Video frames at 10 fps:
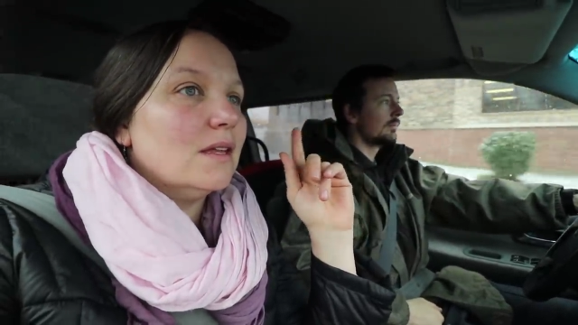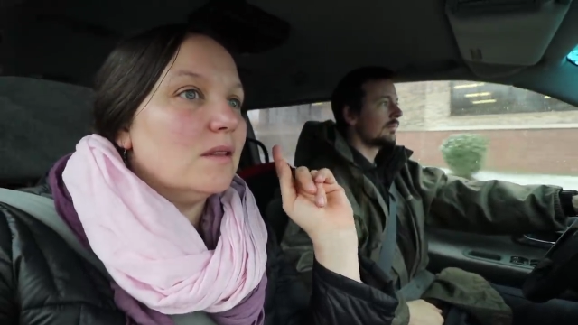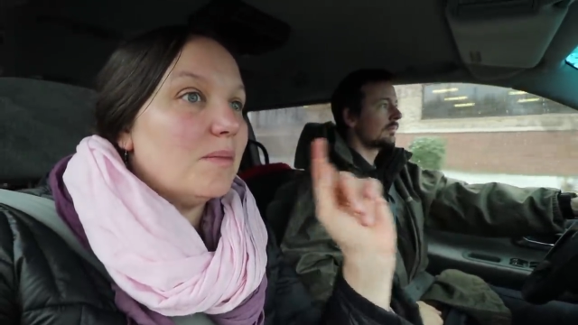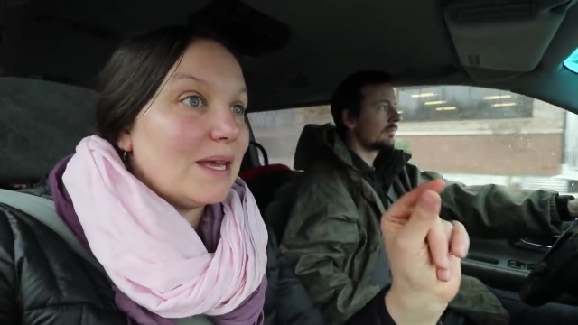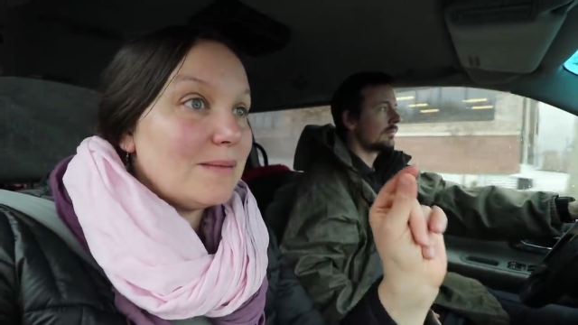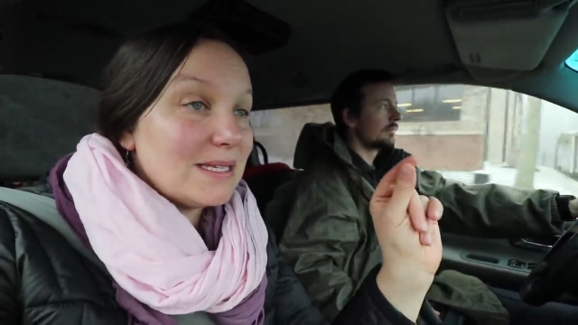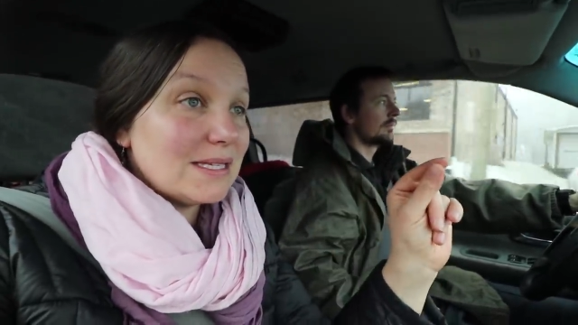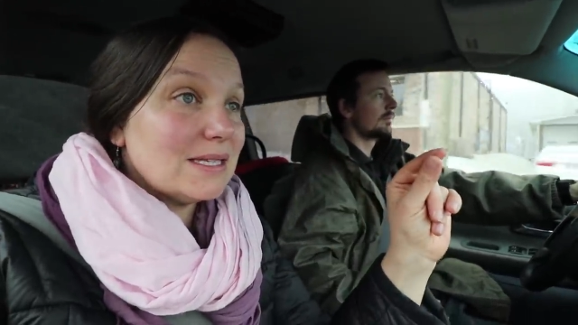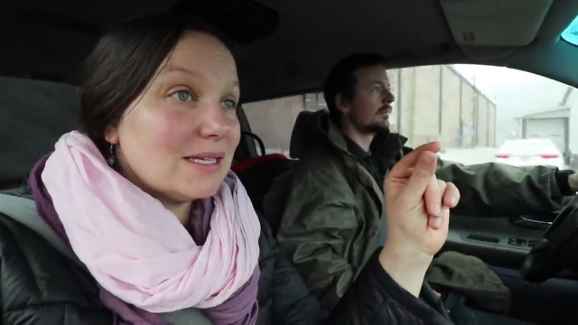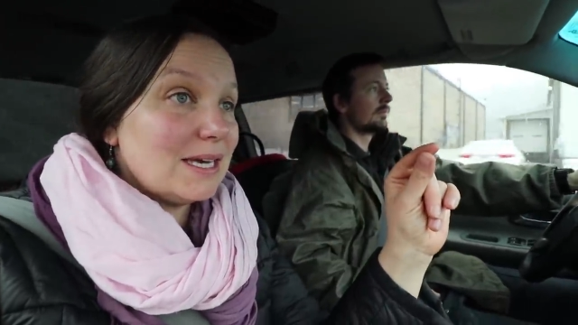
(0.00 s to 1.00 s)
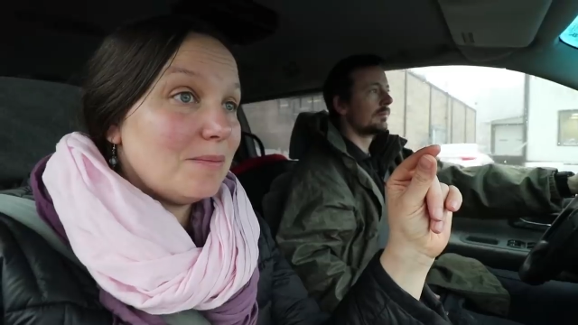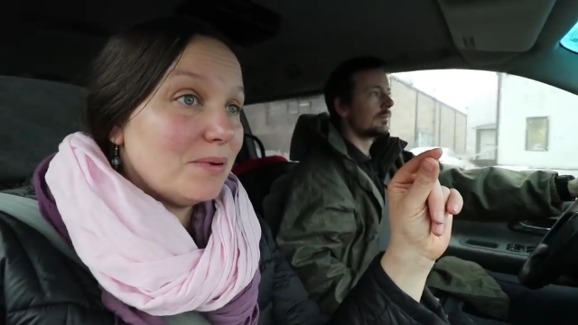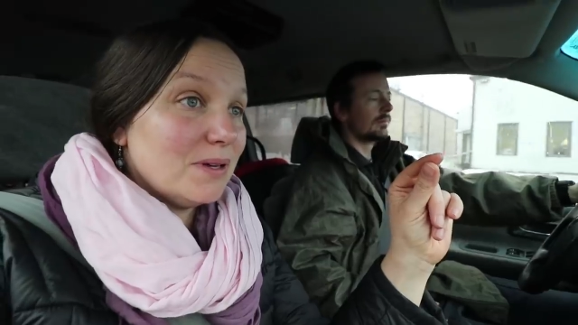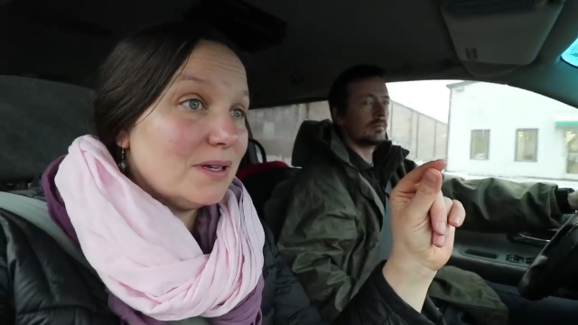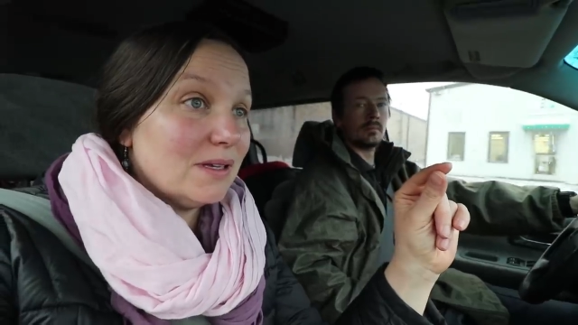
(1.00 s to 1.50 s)
Speaker 1: The baby's asleep.
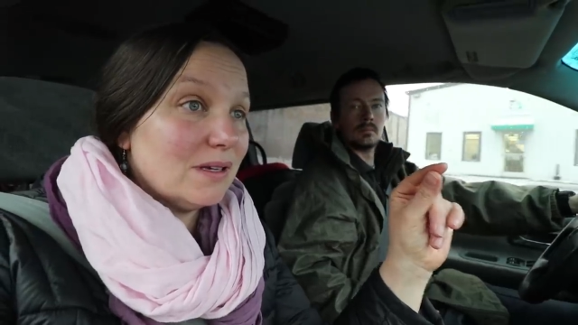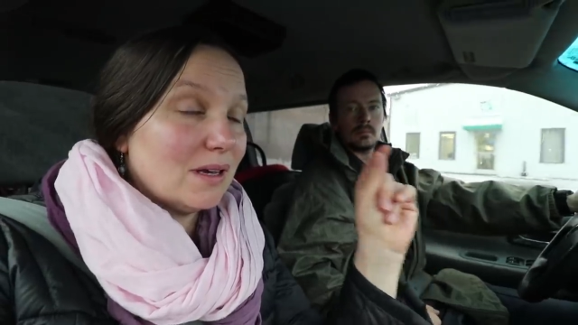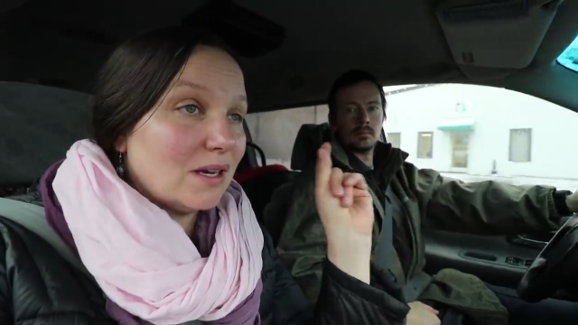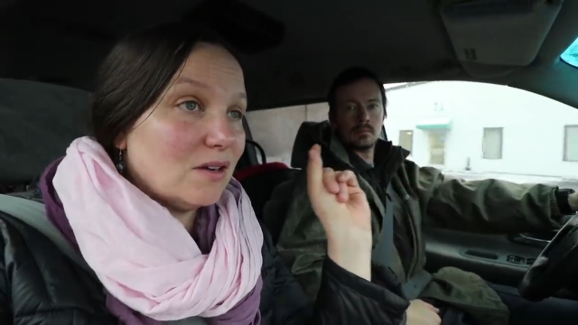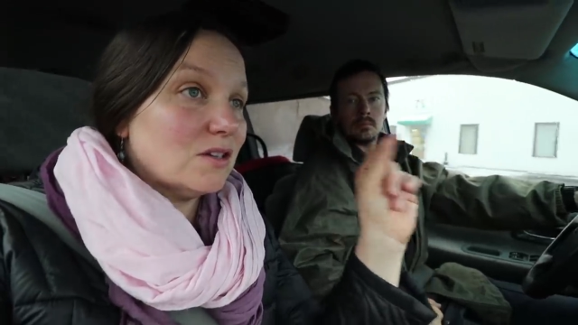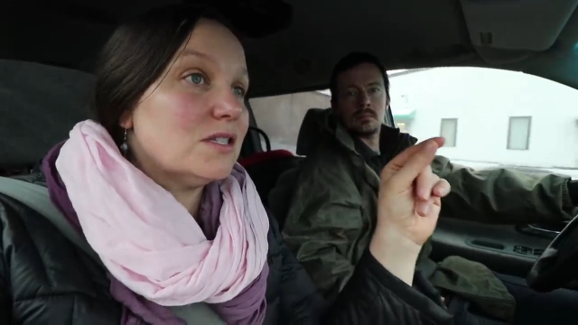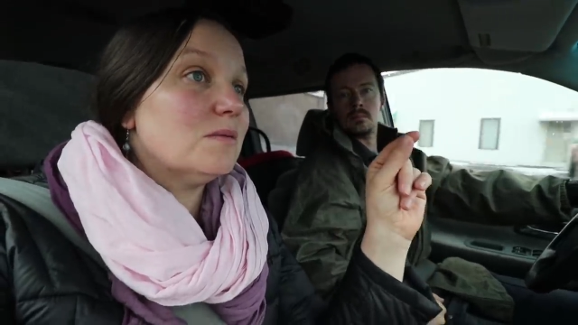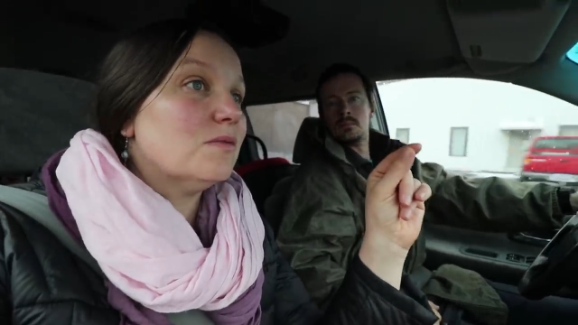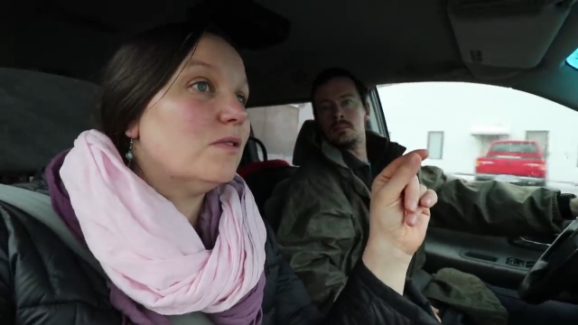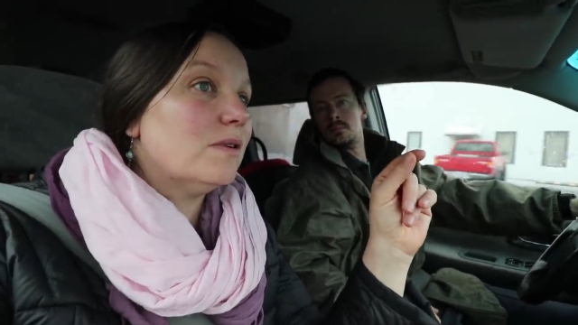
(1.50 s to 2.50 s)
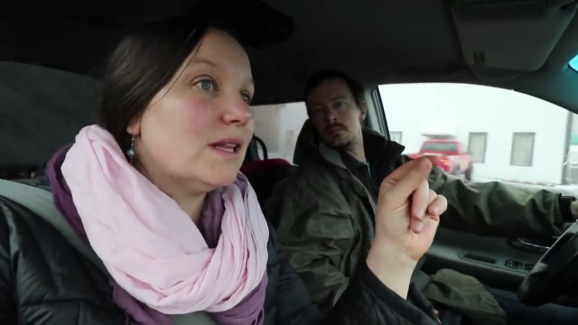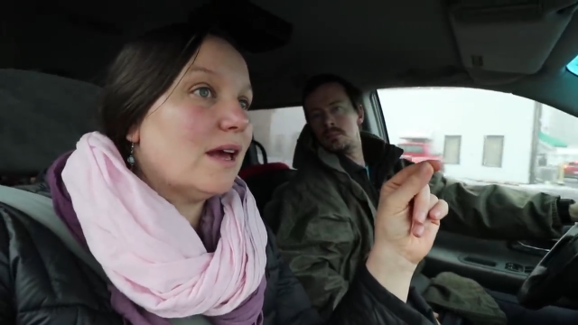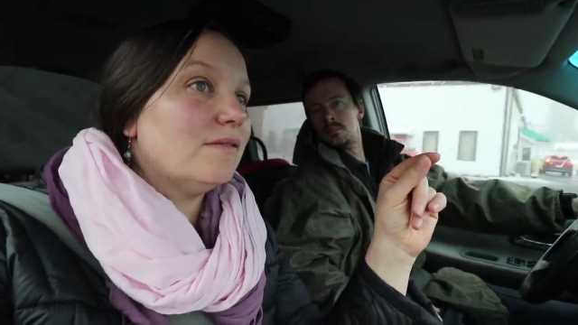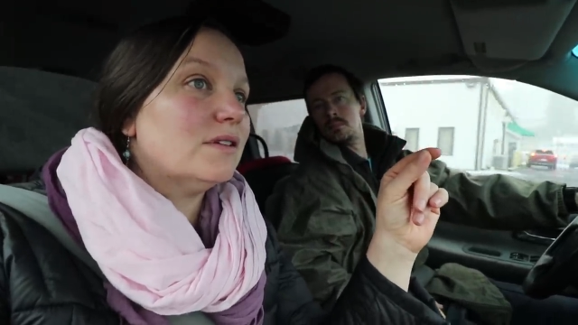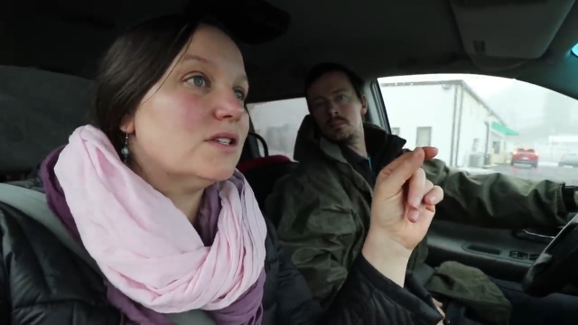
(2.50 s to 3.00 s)
I nursed him before we
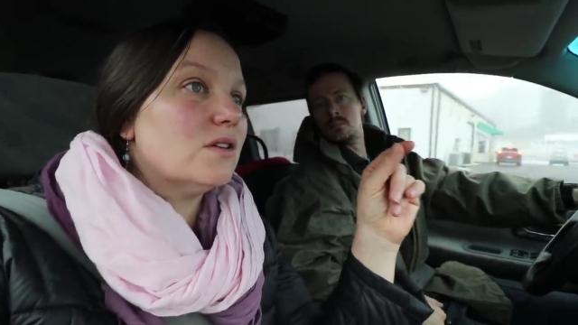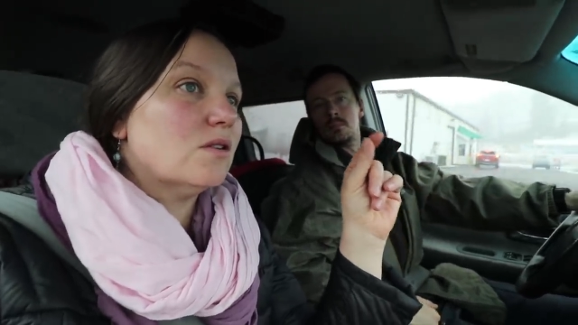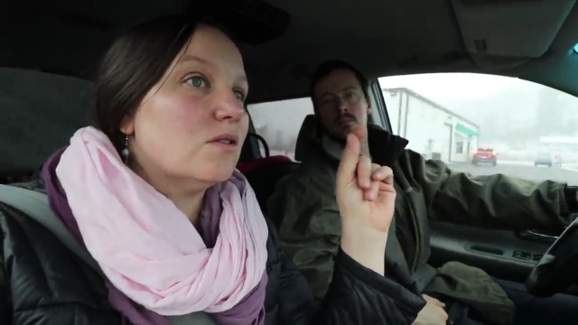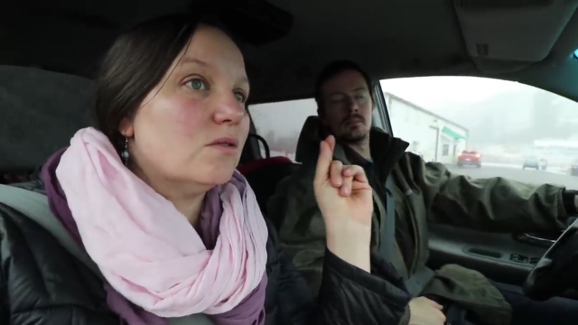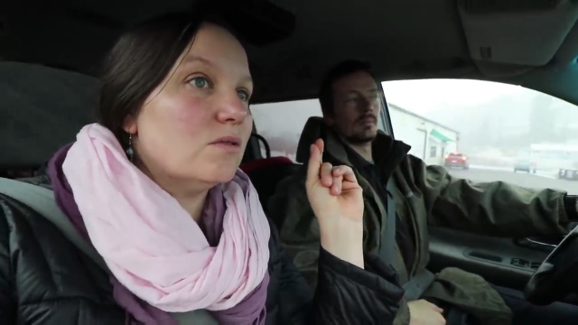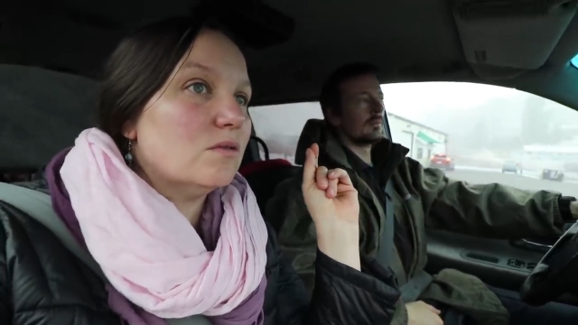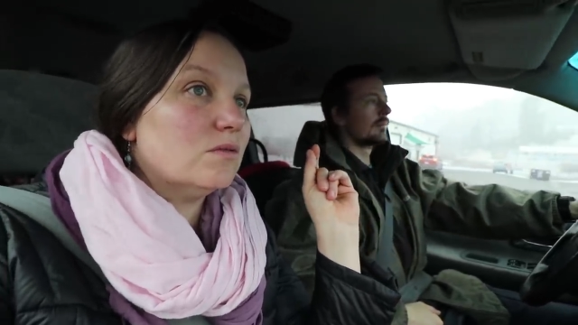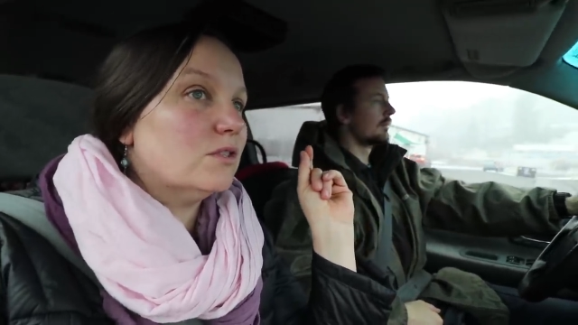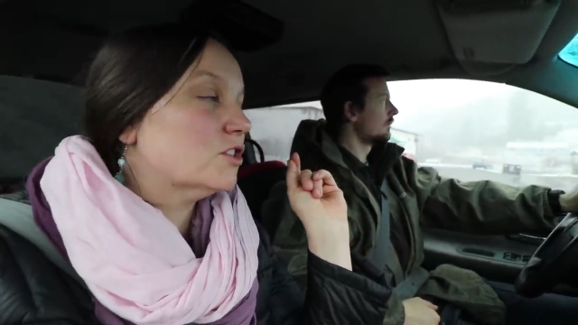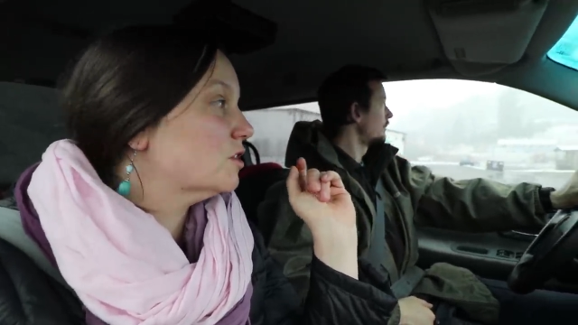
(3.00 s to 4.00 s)
left, so you're